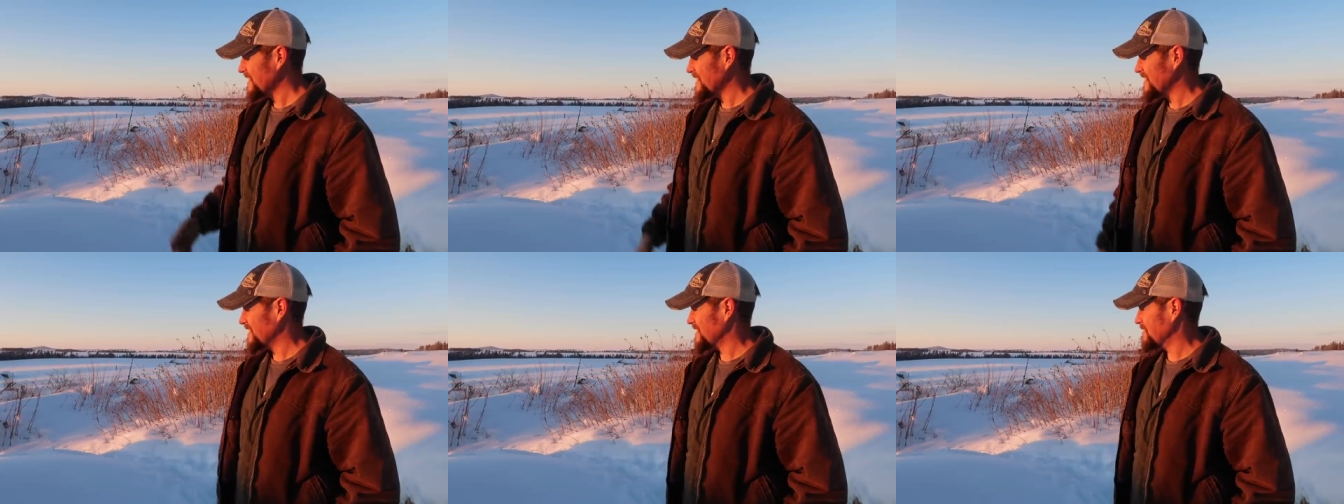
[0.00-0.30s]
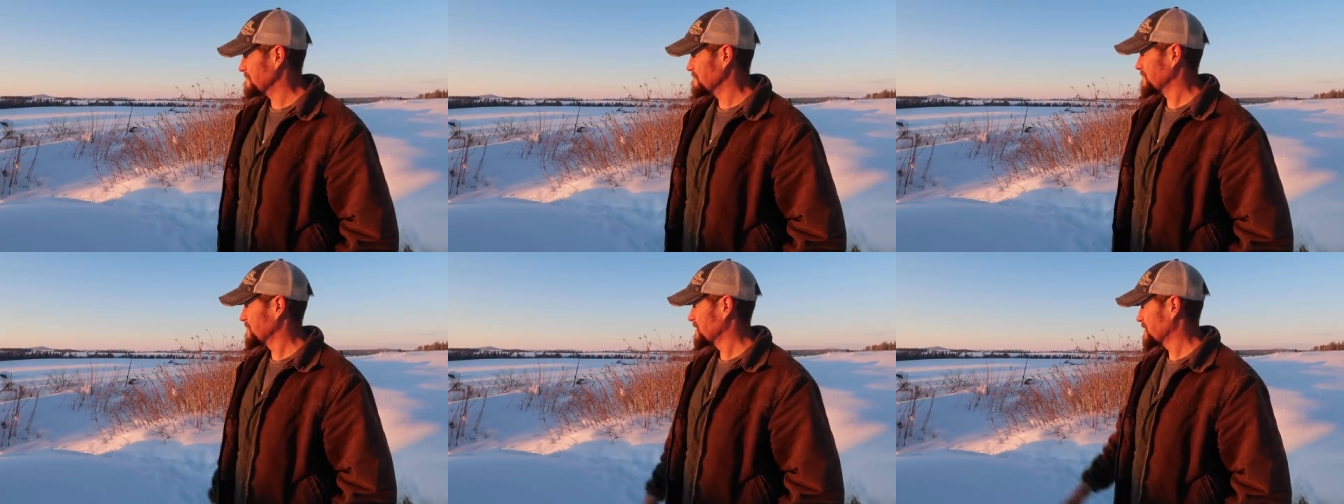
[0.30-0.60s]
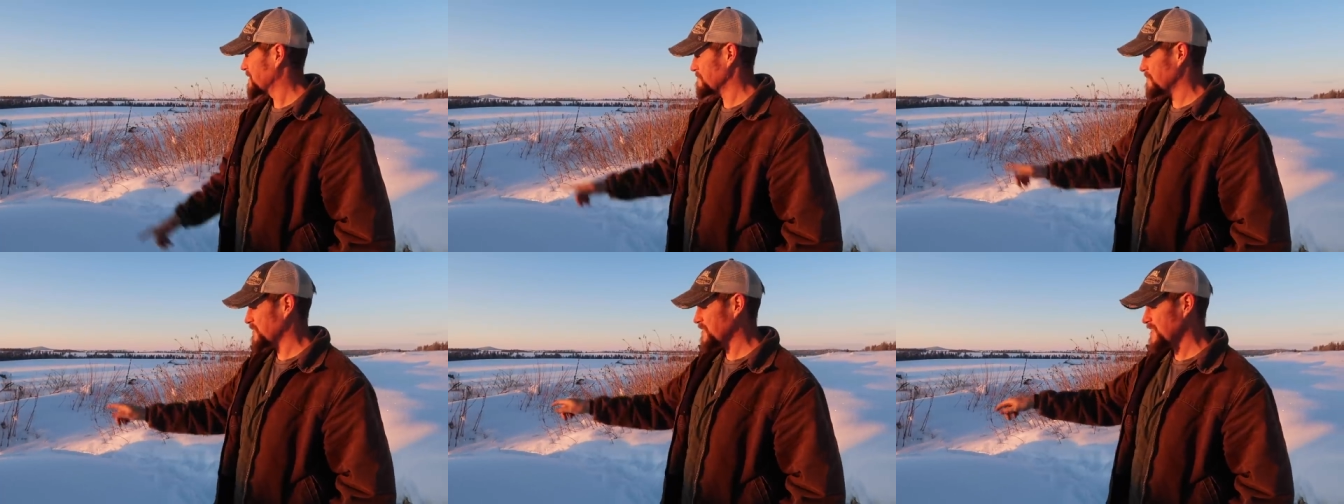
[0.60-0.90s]
um,
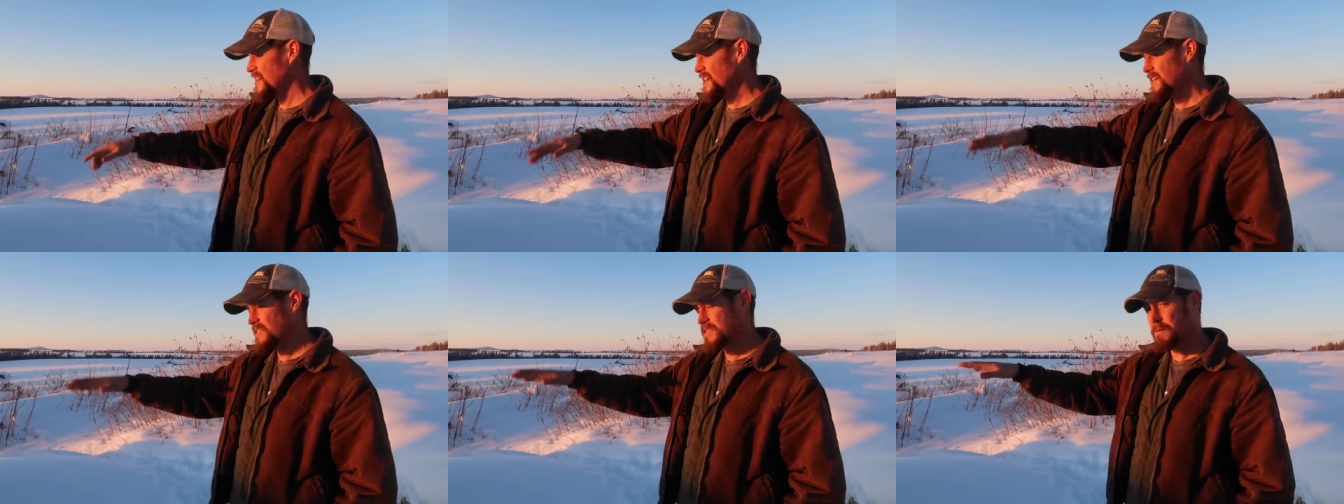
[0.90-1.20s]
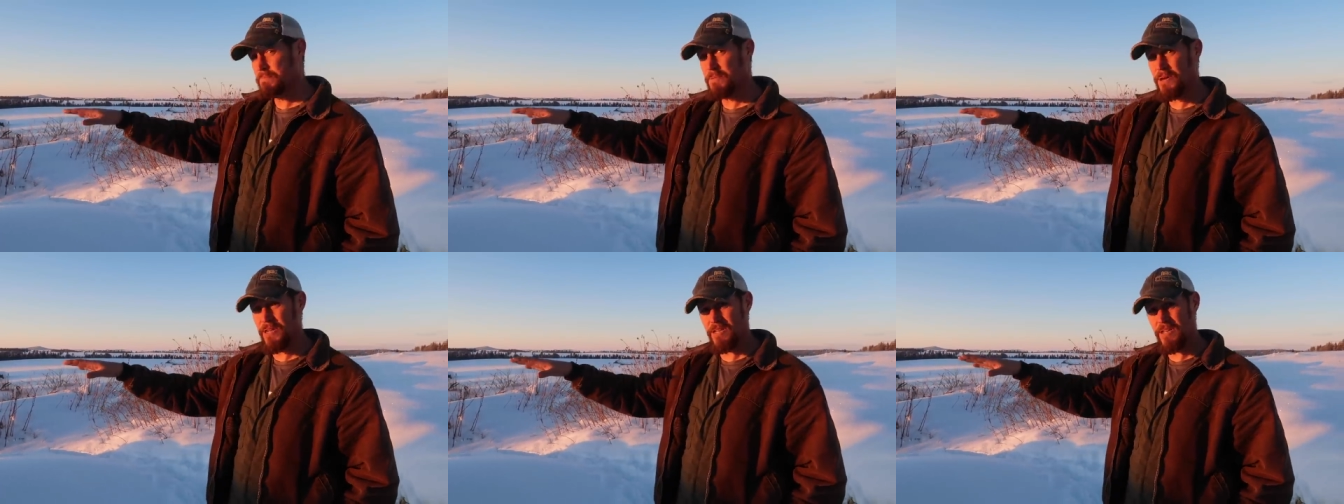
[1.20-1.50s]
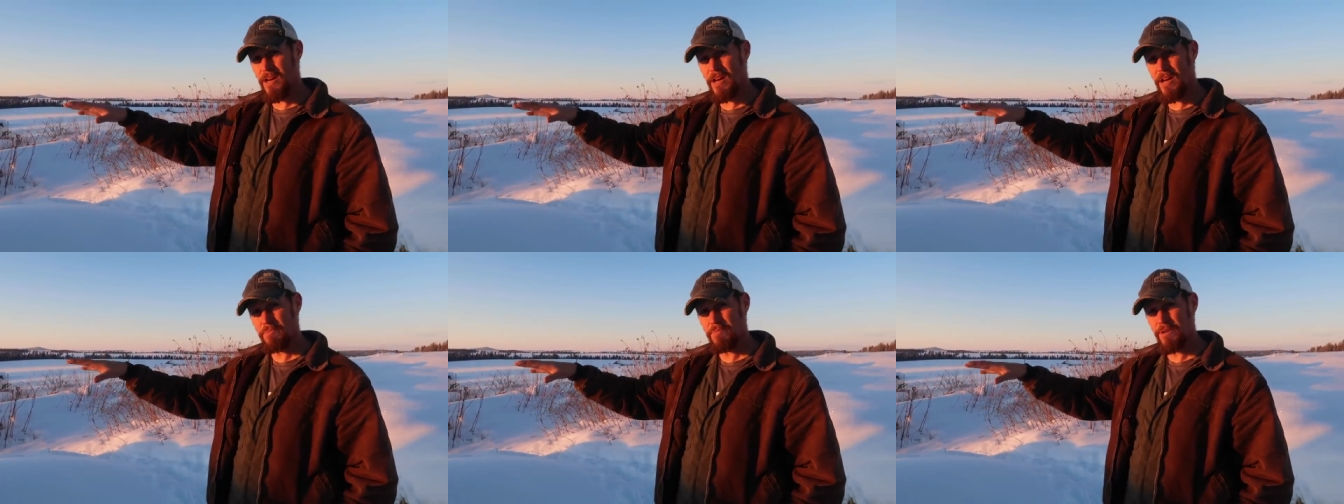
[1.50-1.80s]
some sage up on
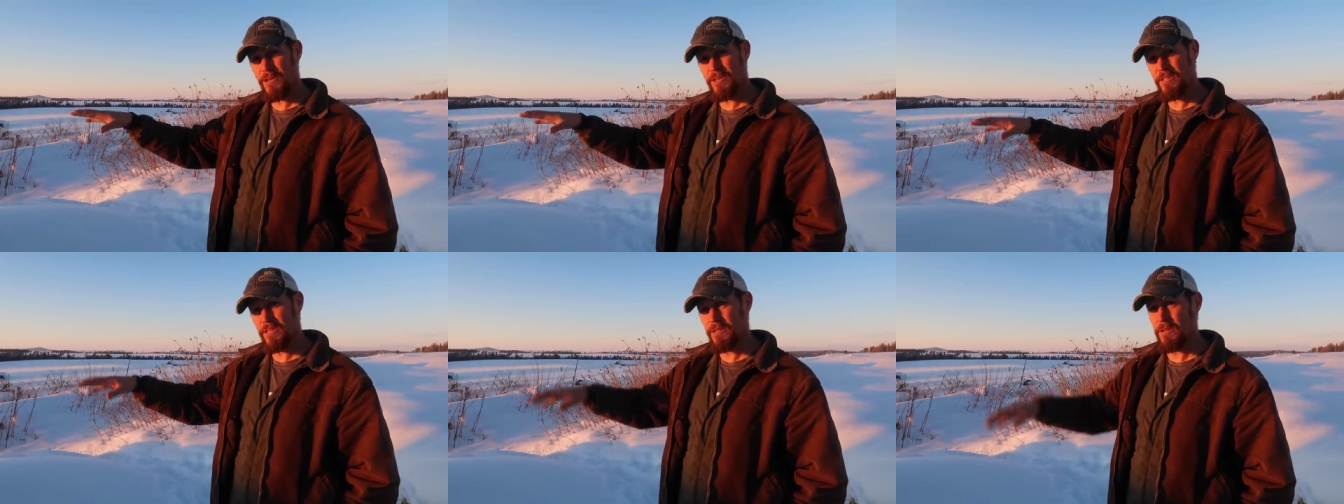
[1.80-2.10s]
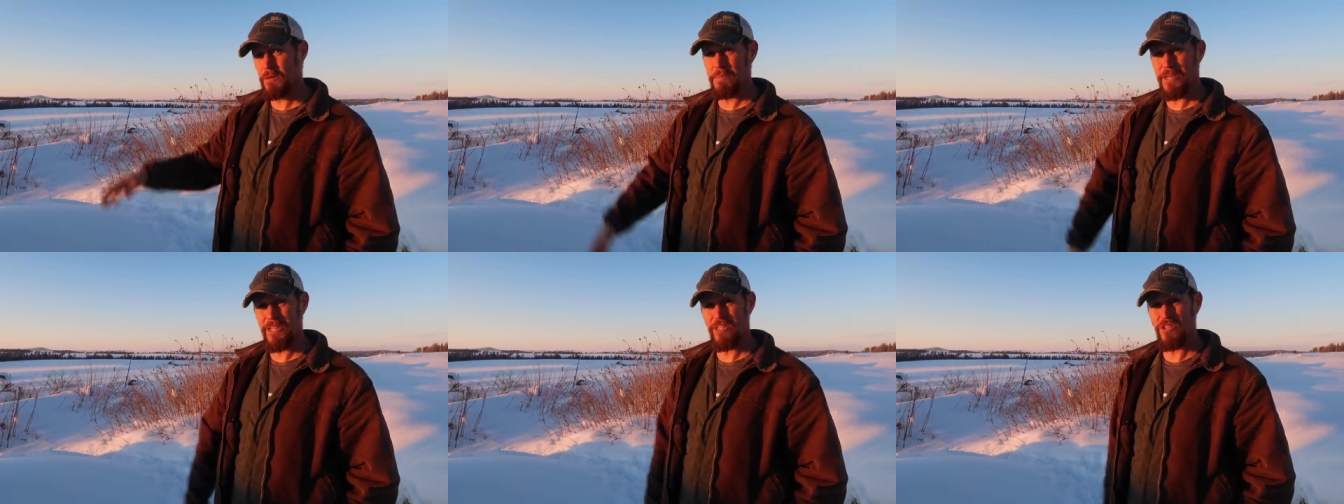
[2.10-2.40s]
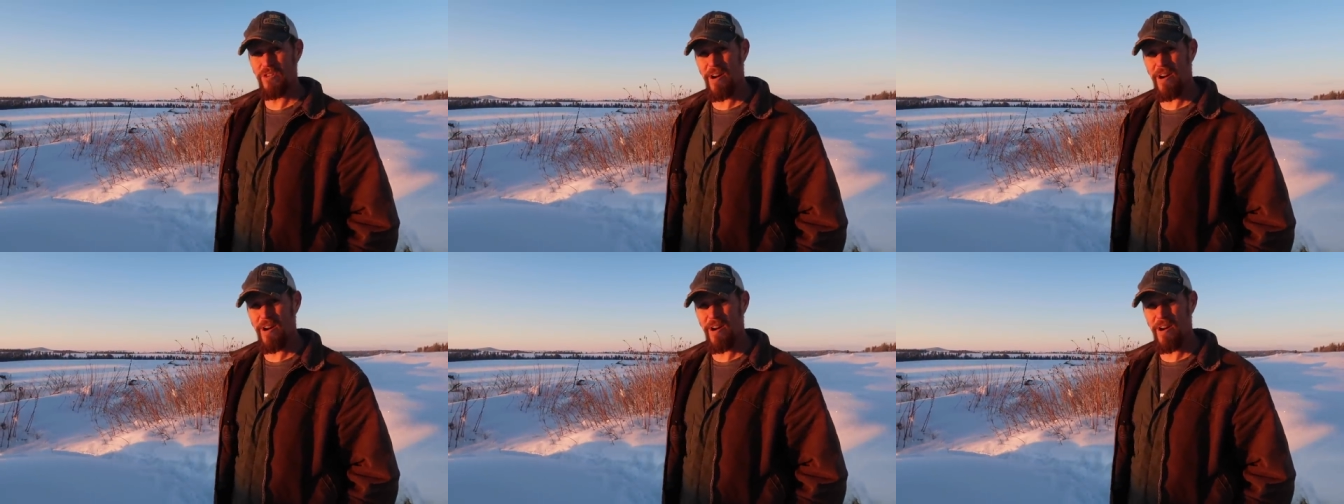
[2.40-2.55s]
top where it's a little bit